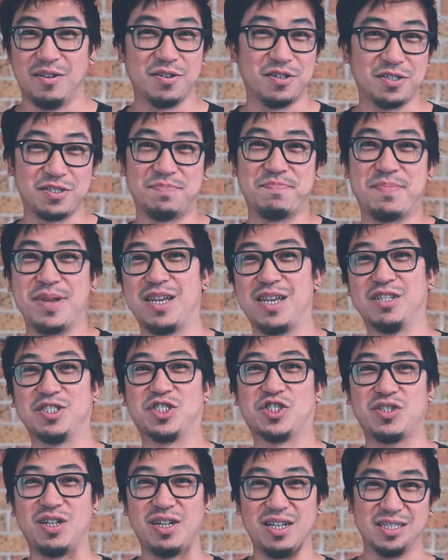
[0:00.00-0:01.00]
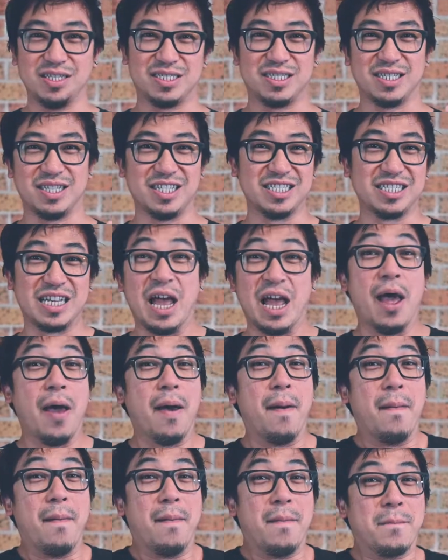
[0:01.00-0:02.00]
those big Australian cities.
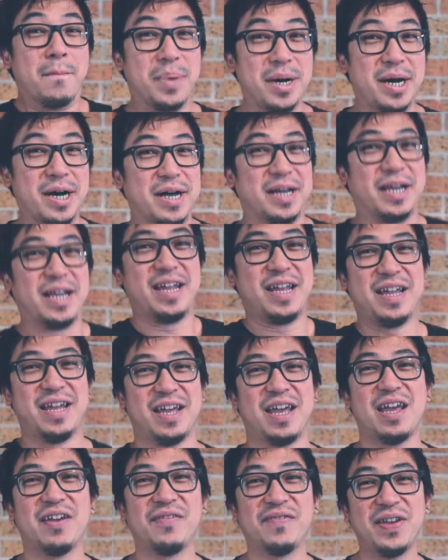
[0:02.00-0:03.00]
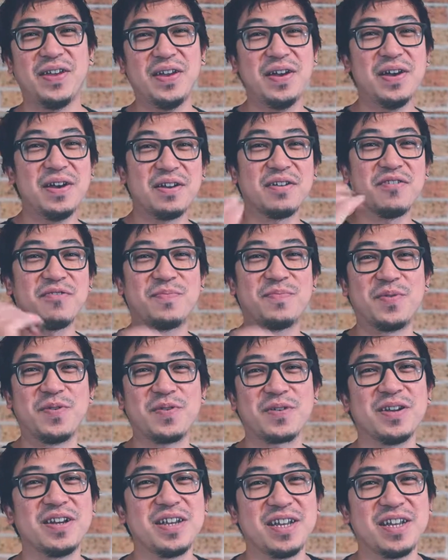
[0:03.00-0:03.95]
But have you heard of Broken